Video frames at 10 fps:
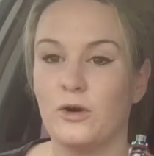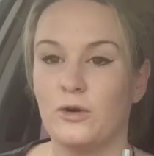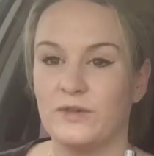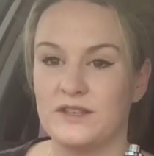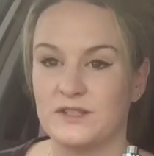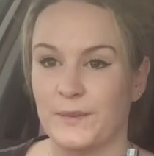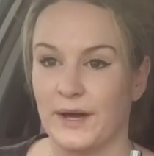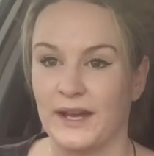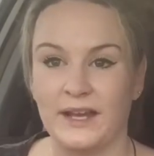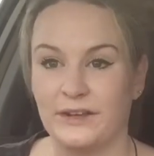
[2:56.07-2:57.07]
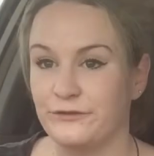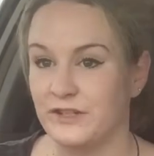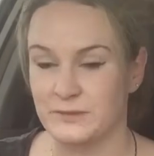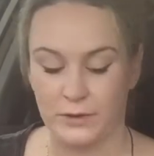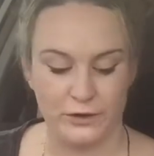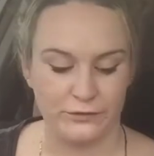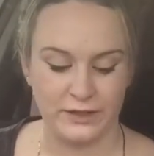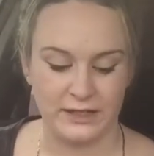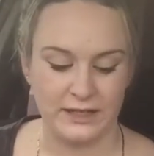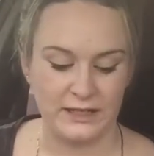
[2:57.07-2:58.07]
or this way, it fits
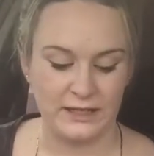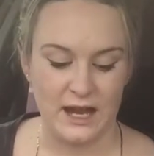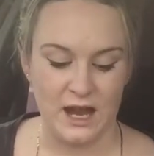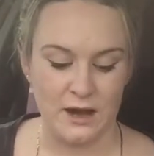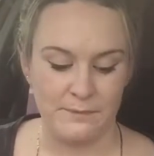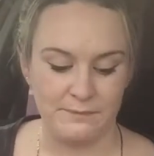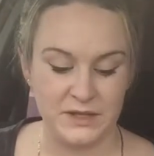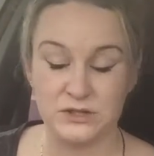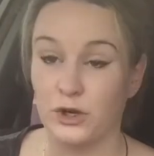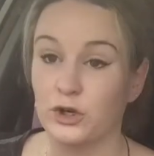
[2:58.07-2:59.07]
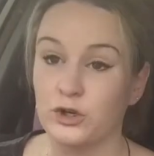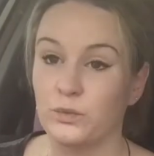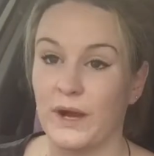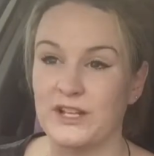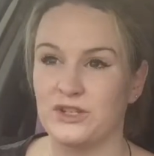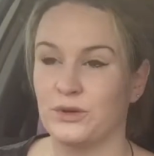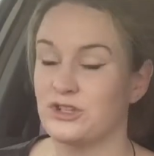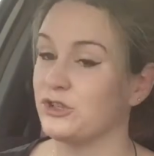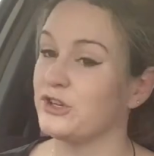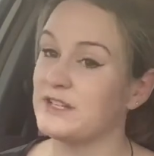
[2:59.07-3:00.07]
perfectly. It's got a good weight to it.
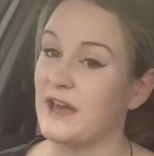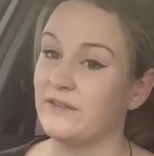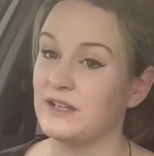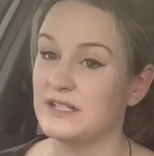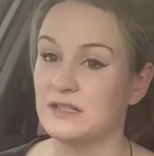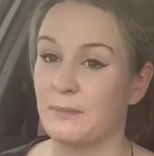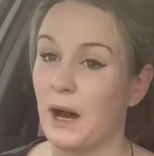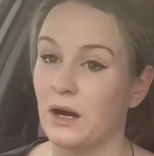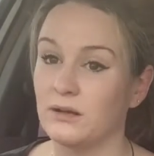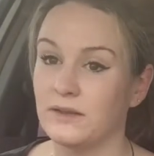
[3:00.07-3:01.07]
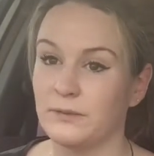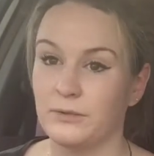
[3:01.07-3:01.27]
It's not as heavy as the punk. A